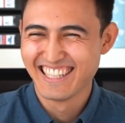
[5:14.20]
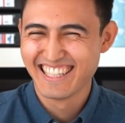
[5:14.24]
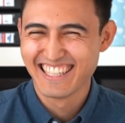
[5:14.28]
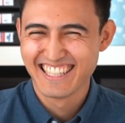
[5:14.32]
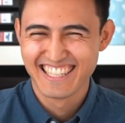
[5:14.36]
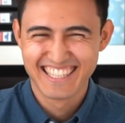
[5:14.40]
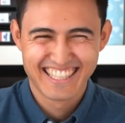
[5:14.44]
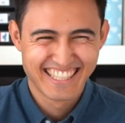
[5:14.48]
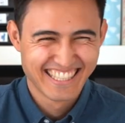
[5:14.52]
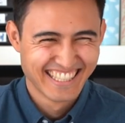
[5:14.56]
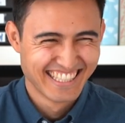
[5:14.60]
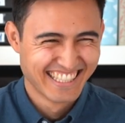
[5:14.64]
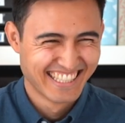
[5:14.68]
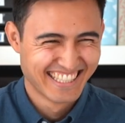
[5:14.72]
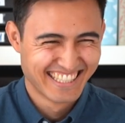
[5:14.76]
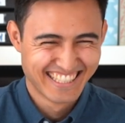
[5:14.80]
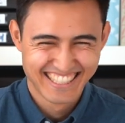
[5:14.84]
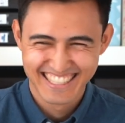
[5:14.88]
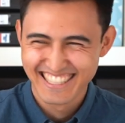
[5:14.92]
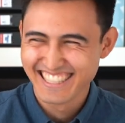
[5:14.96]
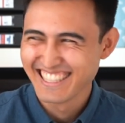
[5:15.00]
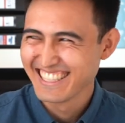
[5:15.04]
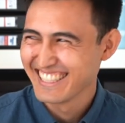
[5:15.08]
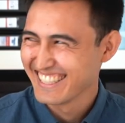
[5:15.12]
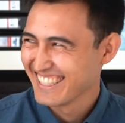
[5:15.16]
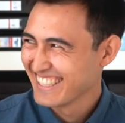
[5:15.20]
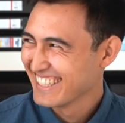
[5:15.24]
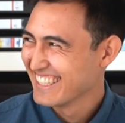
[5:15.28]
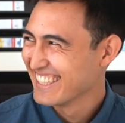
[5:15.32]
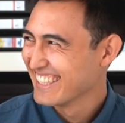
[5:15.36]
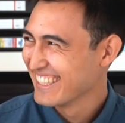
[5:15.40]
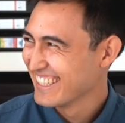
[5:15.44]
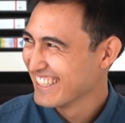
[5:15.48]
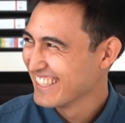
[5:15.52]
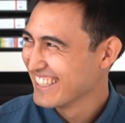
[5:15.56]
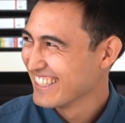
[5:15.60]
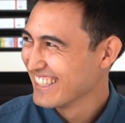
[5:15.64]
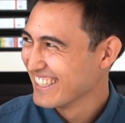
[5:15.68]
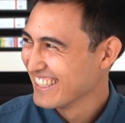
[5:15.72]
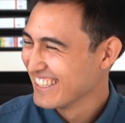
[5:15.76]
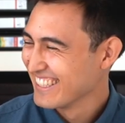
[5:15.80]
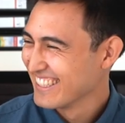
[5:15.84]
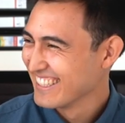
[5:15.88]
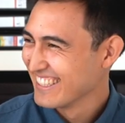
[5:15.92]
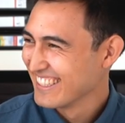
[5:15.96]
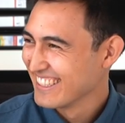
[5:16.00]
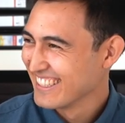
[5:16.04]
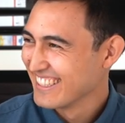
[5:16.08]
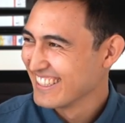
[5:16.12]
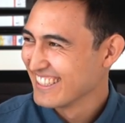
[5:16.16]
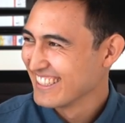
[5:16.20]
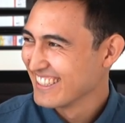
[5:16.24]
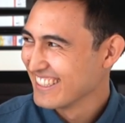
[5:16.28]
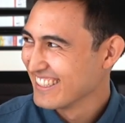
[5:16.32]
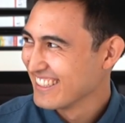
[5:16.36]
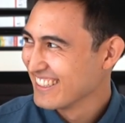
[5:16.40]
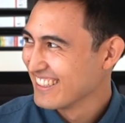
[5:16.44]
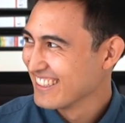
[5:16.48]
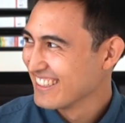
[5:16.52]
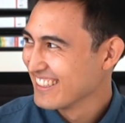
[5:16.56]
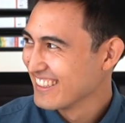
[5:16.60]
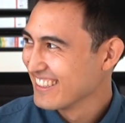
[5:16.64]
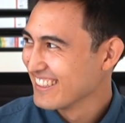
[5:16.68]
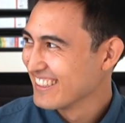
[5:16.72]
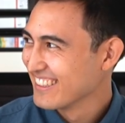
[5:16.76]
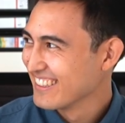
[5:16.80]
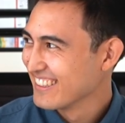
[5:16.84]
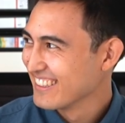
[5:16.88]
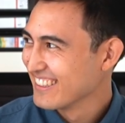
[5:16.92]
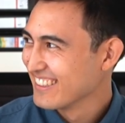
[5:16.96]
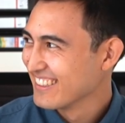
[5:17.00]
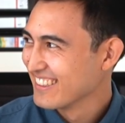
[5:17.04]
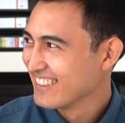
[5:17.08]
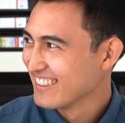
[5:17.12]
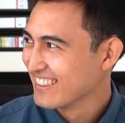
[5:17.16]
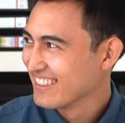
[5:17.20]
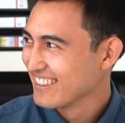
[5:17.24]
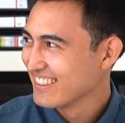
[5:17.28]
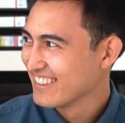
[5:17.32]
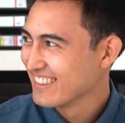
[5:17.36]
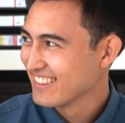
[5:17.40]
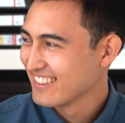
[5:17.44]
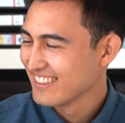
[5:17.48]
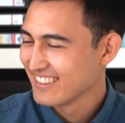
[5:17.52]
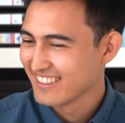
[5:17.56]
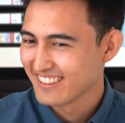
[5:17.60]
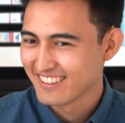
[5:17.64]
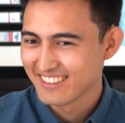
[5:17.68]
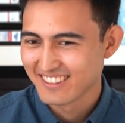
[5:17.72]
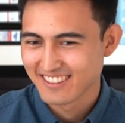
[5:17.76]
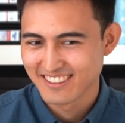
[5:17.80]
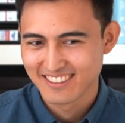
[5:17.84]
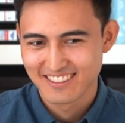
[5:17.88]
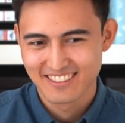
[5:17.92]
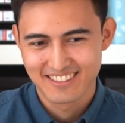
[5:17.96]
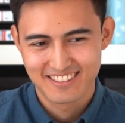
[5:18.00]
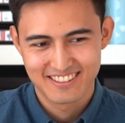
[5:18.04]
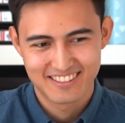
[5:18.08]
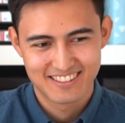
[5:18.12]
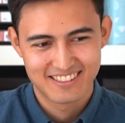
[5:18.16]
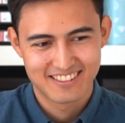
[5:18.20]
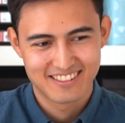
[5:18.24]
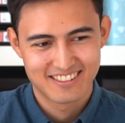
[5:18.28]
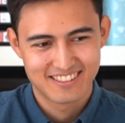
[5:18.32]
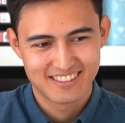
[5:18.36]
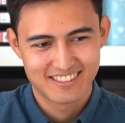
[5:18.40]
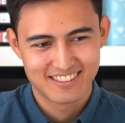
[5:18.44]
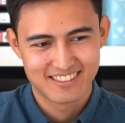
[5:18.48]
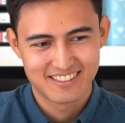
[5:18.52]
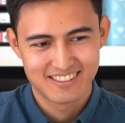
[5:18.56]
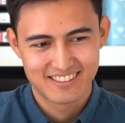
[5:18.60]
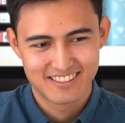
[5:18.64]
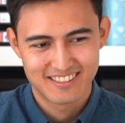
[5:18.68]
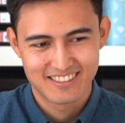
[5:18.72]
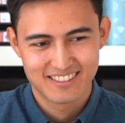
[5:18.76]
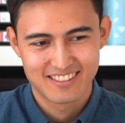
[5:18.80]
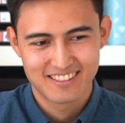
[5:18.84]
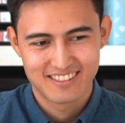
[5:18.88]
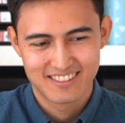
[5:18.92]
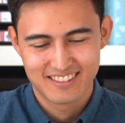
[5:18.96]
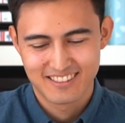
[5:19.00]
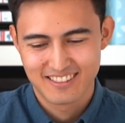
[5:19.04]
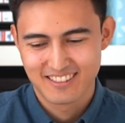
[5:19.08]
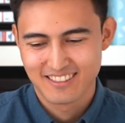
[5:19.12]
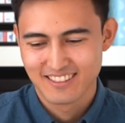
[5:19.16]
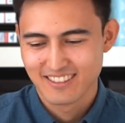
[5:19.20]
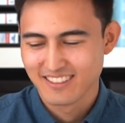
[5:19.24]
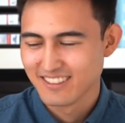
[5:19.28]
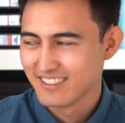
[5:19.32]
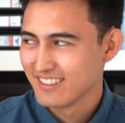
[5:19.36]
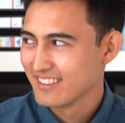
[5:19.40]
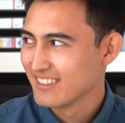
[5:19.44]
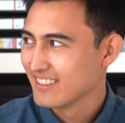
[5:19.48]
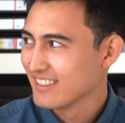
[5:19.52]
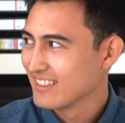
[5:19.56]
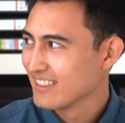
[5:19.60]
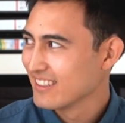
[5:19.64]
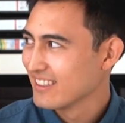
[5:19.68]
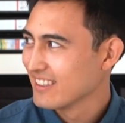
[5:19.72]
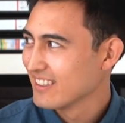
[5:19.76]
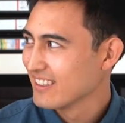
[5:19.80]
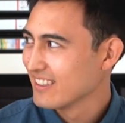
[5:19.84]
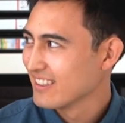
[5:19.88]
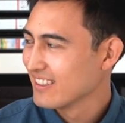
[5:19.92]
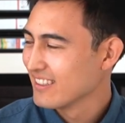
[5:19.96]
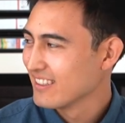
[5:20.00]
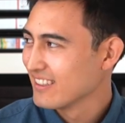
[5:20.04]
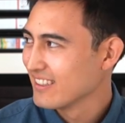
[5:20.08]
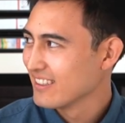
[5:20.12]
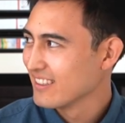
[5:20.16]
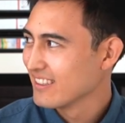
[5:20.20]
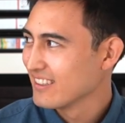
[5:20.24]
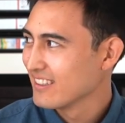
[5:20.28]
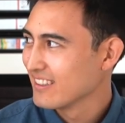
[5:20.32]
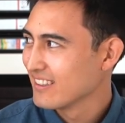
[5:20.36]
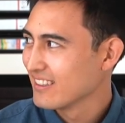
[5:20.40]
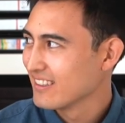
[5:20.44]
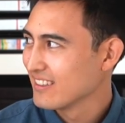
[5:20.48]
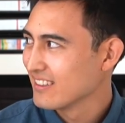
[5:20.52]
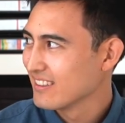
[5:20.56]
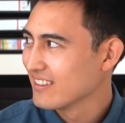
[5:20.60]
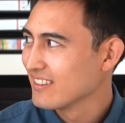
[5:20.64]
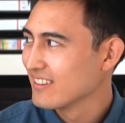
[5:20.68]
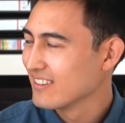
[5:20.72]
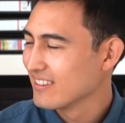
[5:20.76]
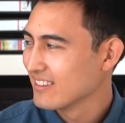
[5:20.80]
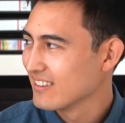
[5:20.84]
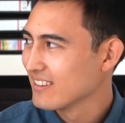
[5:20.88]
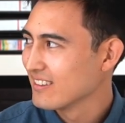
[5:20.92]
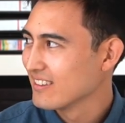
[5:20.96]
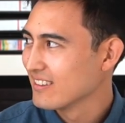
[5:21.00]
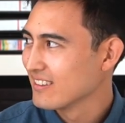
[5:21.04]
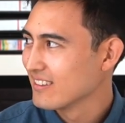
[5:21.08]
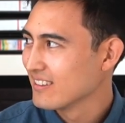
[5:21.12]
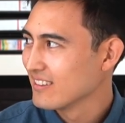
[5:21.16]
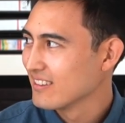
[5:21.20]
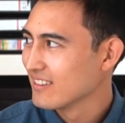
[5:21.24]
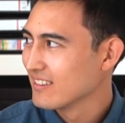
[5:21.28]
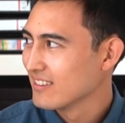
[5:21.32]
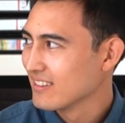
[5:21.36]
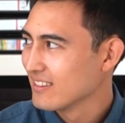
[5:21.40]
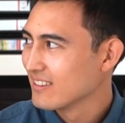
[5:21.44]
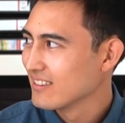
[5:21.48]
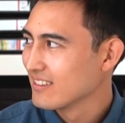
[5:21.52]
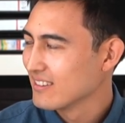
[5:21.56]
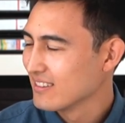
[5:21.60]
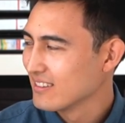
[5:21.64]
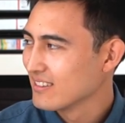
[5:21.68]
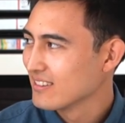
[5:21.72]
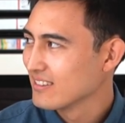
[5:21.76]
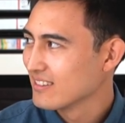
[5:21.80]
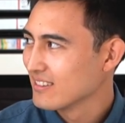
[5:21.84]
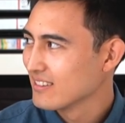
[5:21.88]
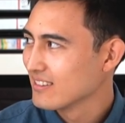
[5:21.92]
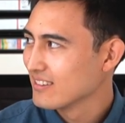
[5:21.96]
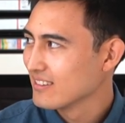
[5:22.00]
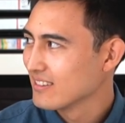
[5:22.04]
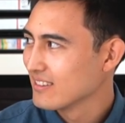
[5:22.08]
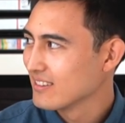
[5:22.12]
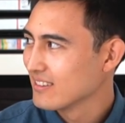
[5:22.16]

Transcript: This person isn't speaking.